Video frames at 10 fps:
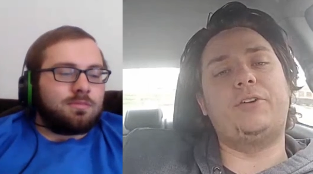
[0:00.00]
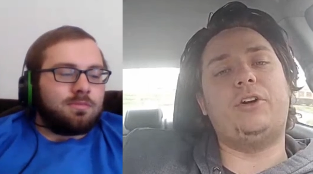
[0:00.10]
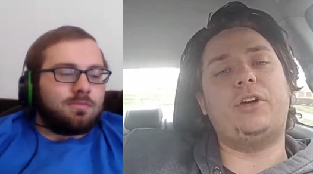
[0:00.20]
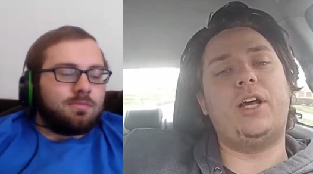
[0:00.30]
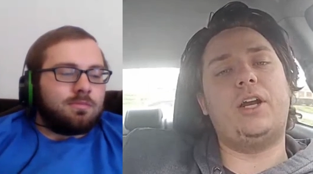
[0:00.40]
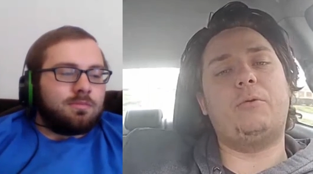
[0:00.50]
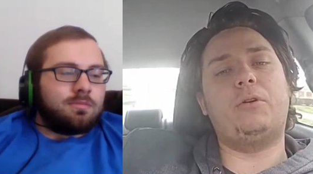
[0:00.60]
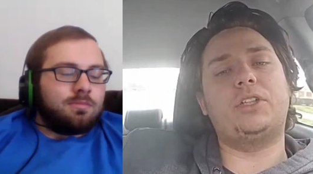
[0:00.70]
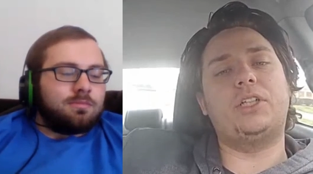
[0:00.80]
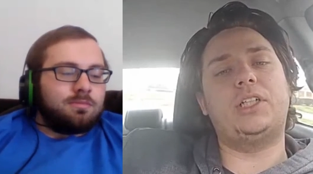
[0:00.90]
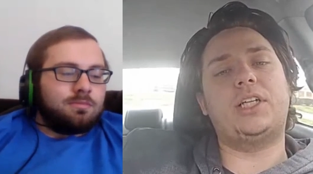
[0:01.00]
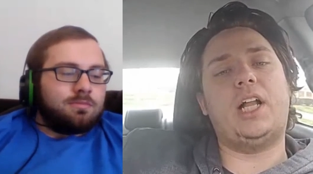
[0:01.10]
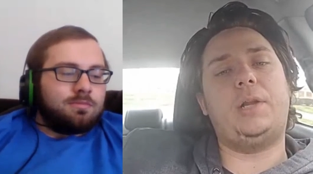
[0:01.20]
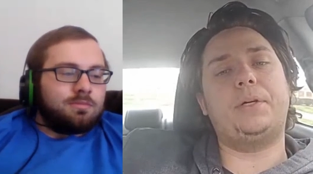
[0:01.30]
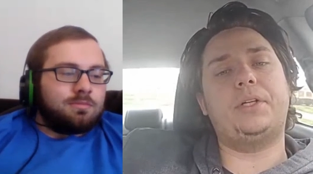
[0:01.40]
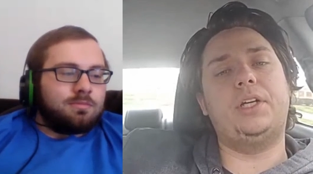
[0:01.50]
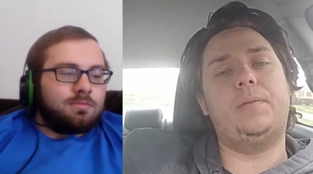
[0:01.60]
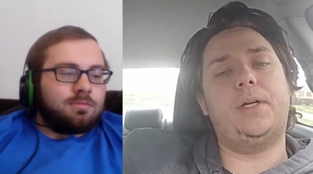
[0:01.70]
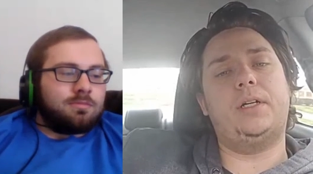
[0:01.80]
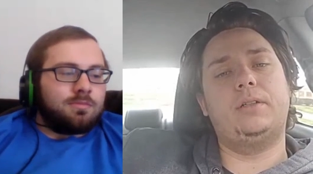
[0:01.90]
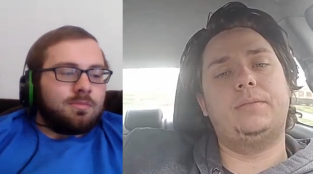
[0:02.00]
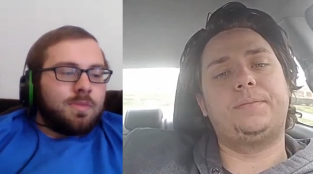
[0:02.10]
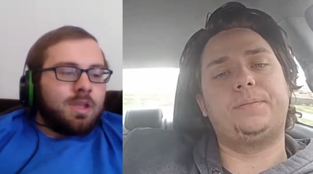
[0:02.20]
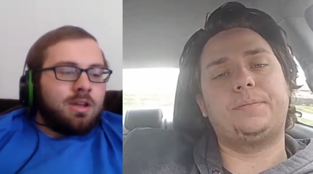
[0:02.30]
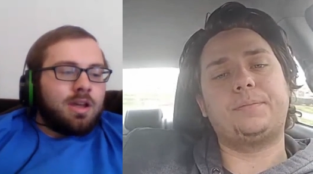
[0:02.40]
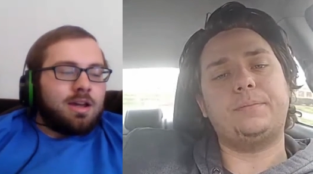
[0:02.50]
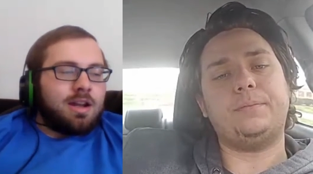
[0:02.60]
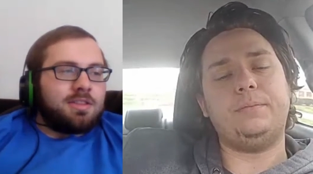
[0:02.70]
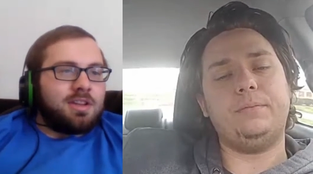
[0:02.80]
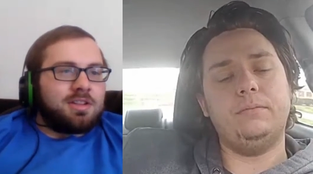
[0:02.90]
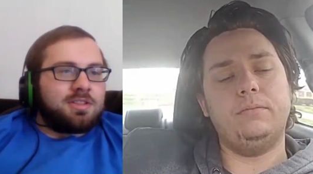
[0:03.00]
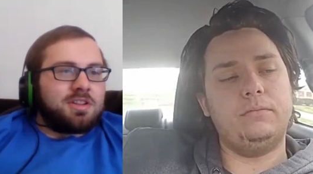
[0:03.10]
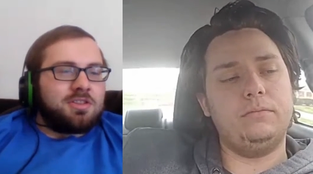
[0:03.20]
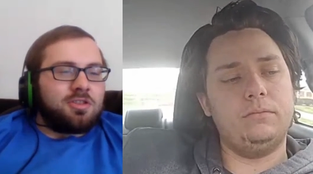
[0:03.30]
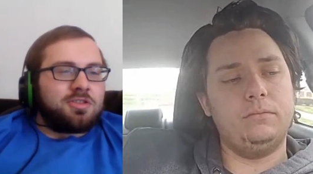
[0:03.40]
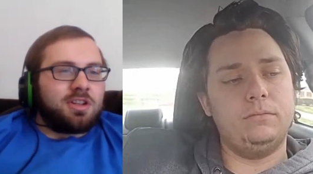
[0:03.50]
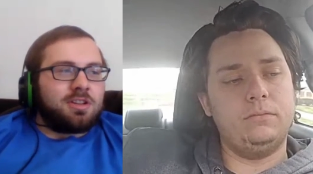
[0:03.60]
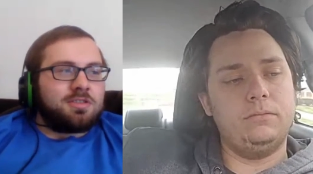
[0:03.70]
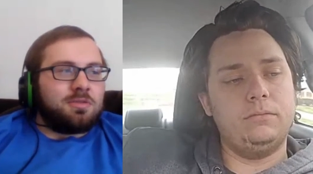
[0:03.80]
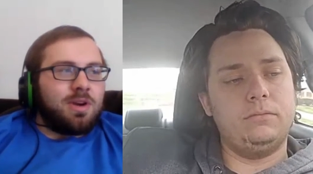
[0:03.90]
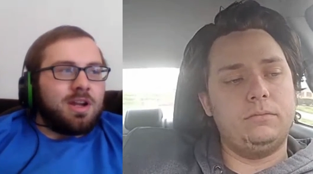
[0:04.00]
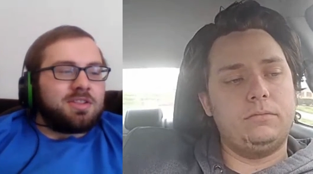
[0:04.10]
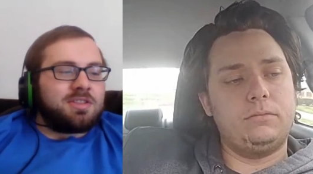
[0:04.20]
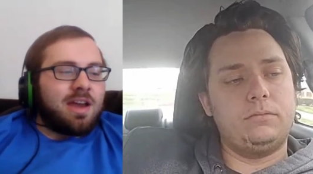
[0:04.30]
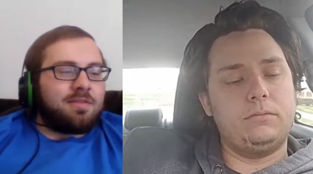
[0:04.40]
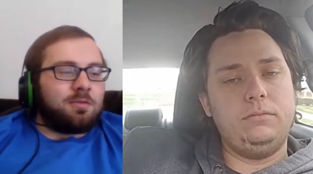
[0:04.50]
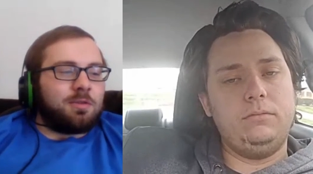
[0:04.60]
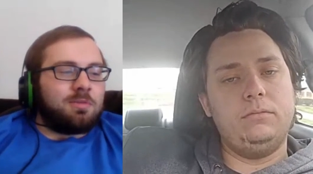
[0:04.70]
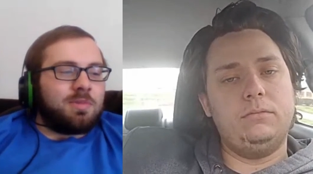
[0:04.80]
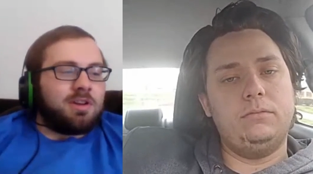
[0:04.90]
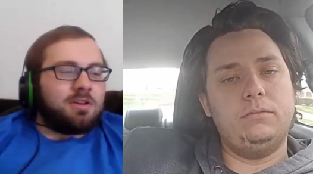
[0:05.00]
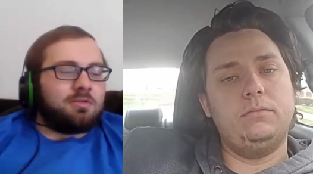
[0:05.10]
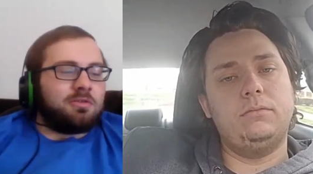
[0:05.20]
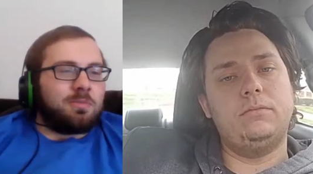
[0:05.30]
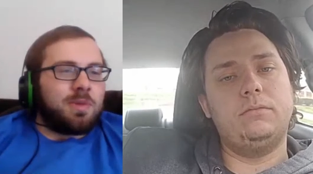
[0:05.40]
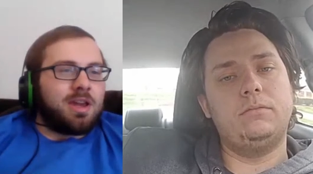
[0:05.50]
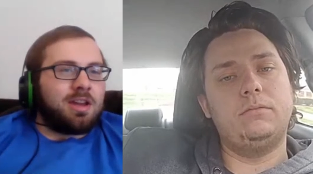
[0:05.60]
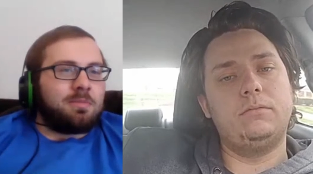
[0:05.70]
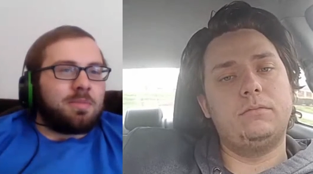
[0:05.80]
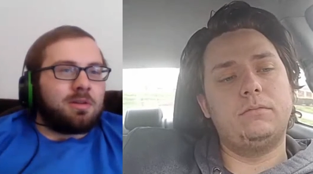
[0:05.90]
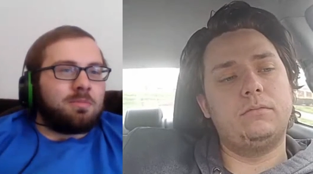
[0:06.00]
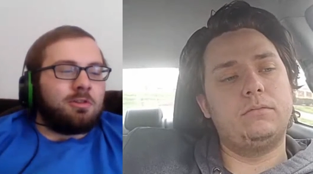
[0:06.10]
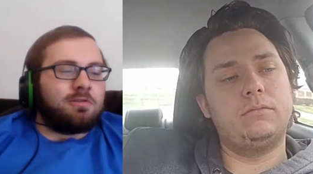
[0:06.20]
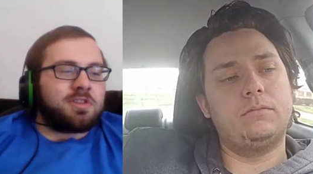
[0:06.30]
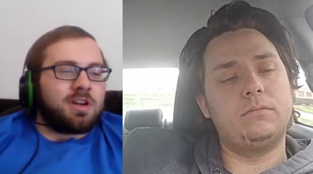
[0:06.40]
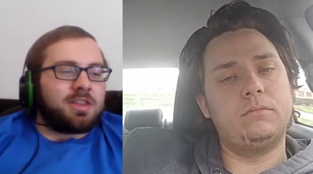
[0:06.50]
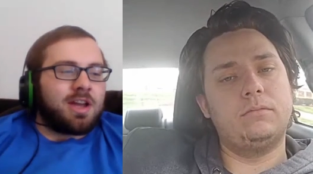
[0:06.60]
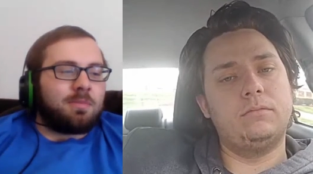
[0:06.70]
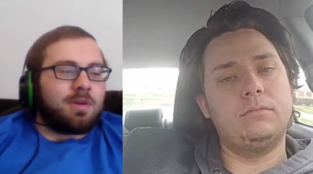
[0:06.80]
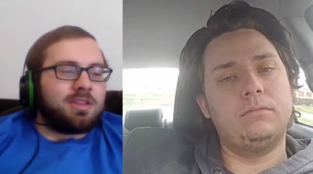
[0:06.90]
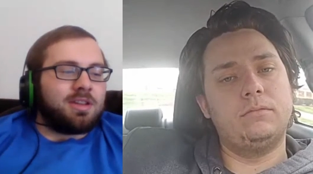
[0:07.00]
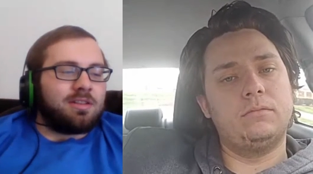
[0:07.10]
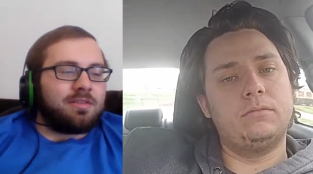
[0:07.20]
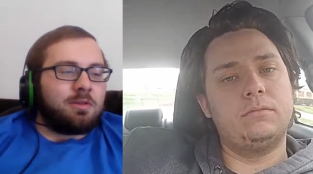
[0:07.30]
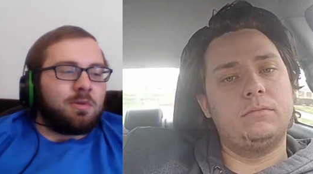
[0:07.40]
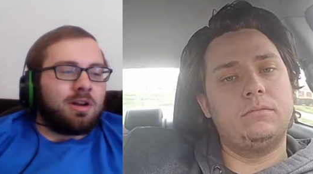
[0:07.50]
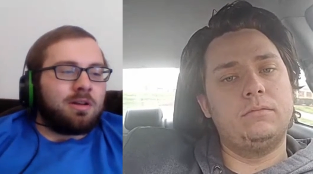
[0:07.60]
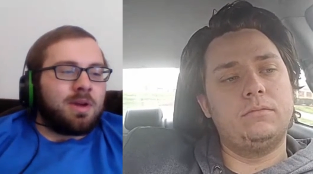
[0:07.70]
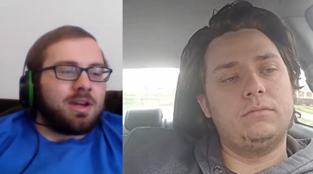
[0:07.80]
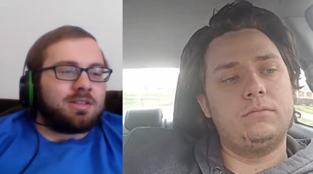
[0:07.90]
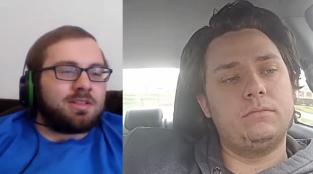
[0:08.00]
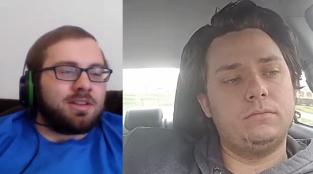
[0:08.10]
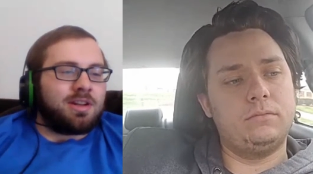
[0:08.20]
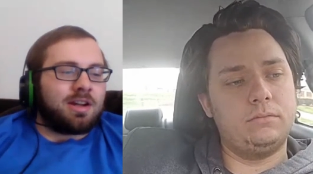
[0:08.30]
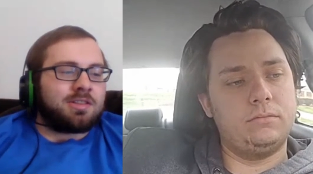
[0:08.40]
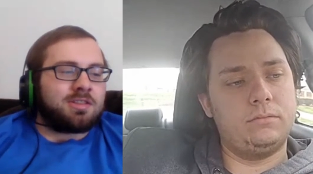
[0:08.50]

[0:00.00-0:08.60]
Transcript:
Speaker 1: definitely looking at a World Series caliber team there.
Speaker 2: Yeah, and I think it's interesting because the Rays haven't really been known for making big moves like that. But I think if they want to make it to the